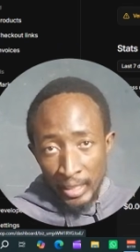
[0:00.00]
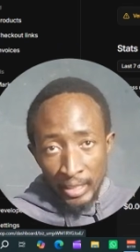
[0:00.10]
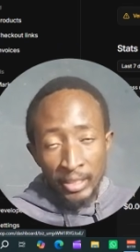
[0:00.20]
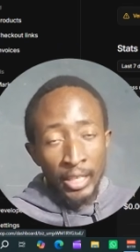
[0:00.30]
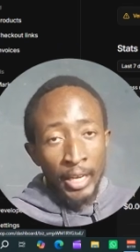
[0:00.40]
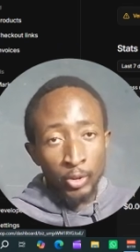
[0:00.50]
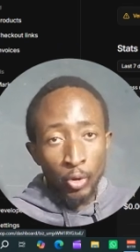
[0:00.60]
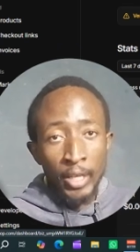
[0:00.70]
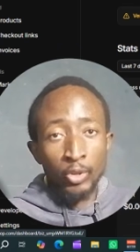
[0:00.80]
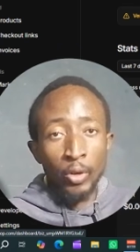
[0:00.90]
in, as
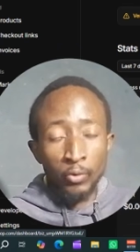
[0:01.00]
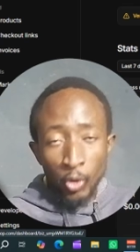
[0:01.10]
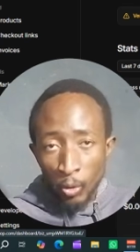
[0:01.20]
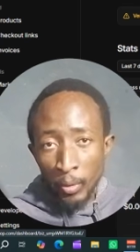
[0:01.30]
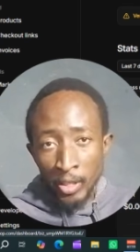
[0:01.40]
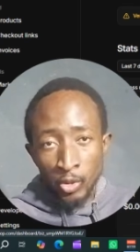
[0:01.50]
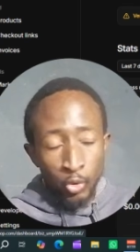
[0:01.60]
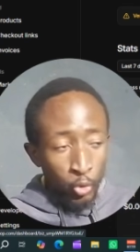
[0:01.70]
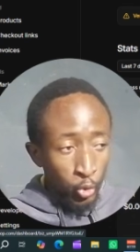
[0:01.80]
long as you have documents to